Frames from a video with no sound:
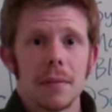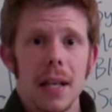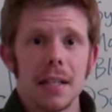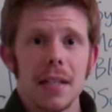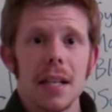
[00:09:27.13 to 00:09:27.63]

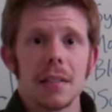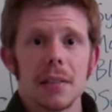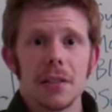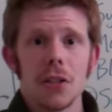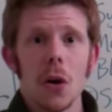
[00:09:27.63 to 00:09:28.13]
that's it.
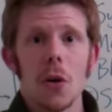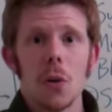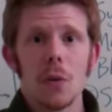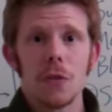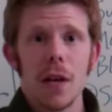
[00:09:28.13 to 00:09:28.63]

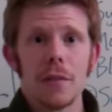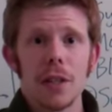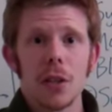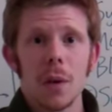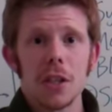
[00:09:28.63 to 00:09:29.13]
So if you have
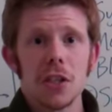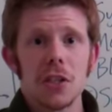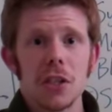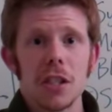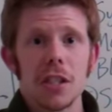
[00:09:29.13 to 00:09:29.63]
any
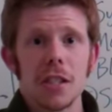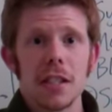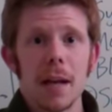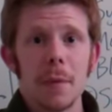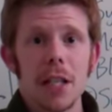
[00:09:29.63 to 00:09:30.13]
questions, just
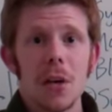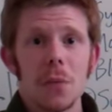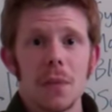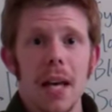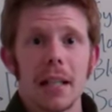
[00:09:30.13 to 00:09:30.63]
let me know.
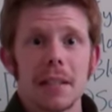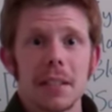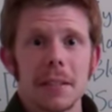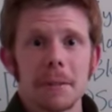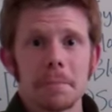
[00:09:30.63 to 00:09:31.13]
Thanks.